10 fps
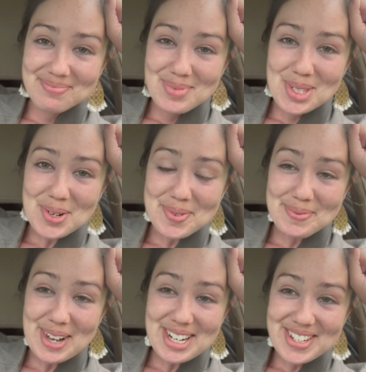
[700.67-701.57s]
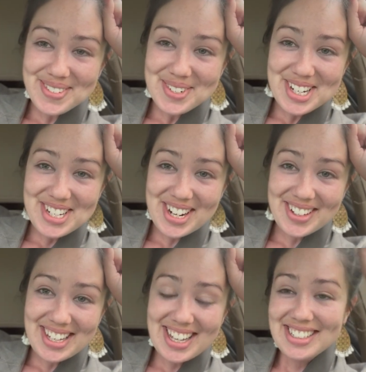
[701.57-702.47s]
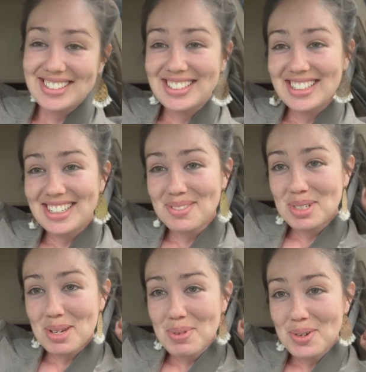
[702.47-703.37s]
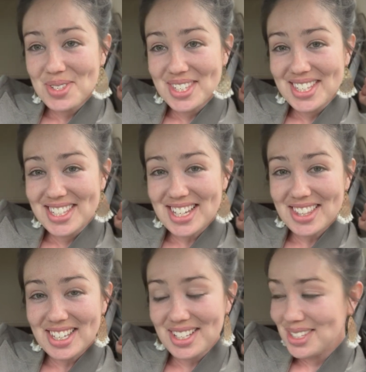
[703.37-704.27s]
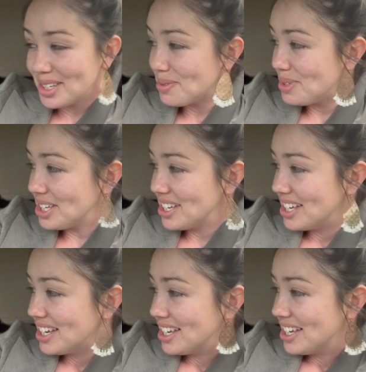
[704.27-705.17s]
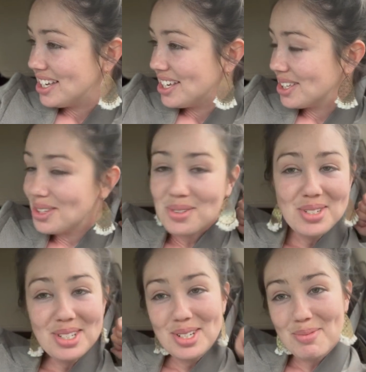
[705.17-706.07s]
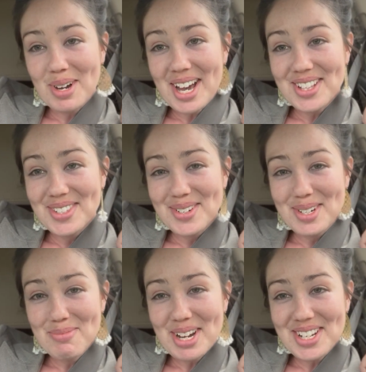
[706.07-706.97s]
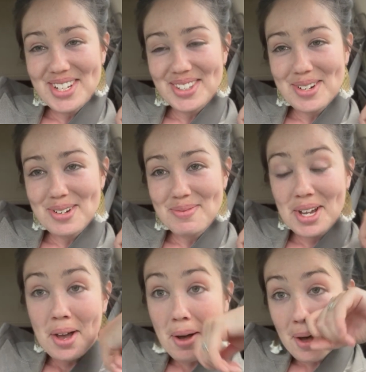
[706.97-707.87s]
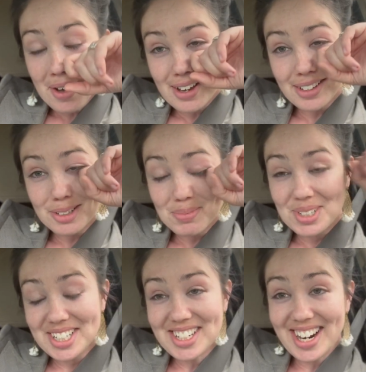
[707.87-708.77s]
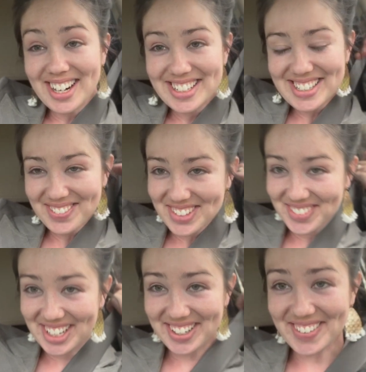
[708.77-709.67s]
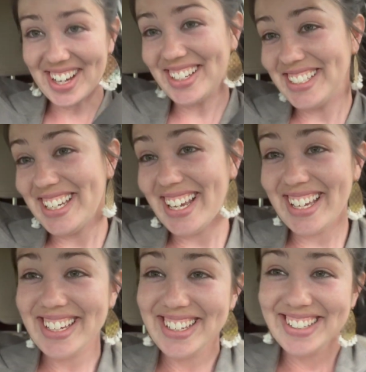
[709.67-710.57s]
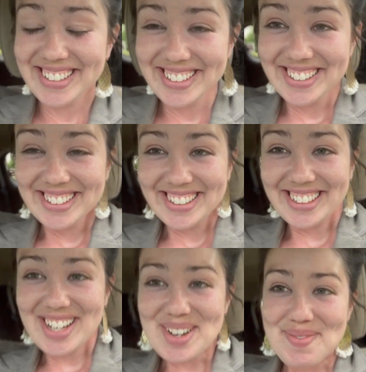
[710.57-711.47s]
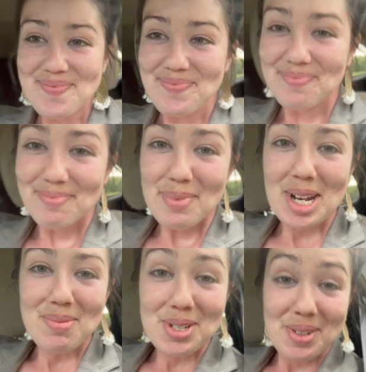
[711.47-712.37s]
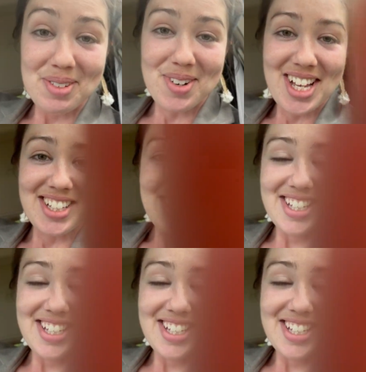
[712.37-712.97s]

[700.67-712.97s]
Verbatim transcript: so I just want to share that. When I post this, I think it's going to be close to Shabbat, so Shabbat Shalom. I look pretty tired because I've been running around today, but I'm doing well.